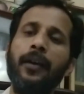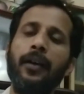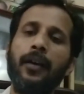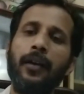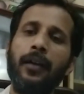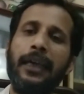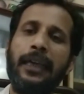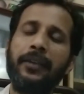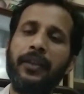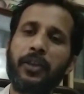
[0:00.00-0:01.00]

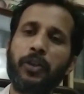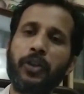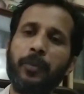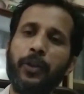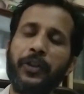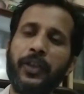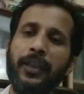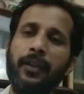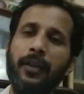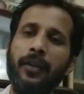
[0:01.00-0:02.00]
And Restoration
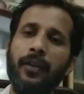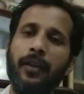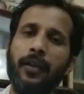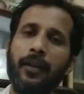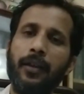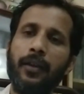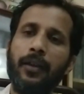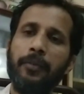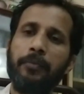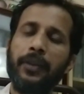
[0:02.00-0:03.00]
poetry,
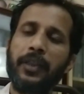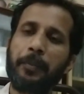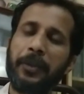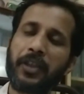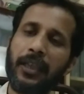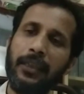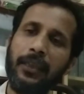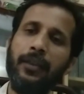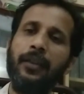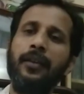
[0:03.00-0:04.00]

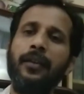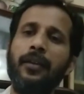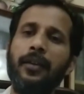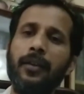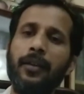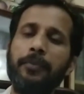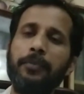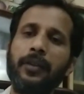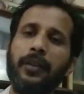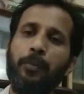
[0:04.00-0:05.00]
especially
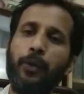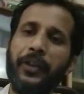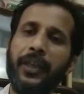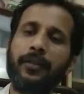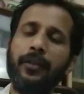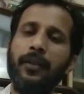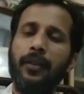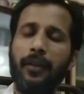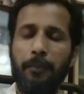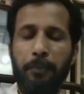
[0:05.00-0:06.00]
the poetic
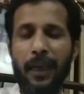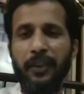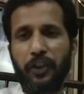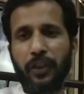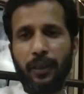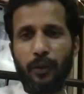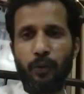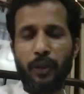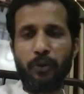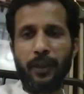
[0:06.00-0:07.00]
branch
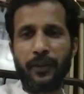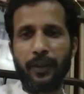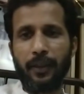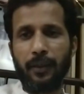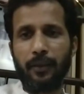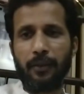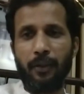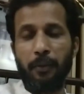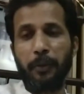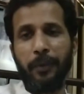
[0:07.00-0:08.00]
which was
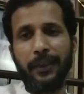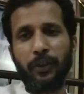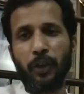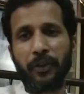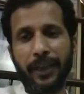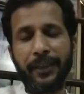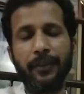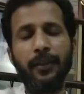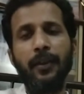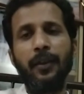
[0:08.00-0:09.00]
governed by John
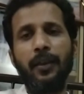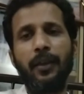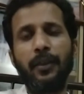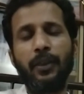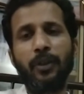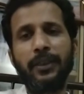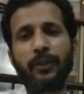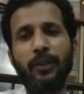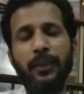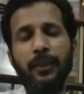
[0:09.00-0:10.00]
Dryden, it was
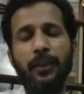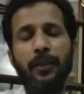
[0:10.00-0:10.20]
actually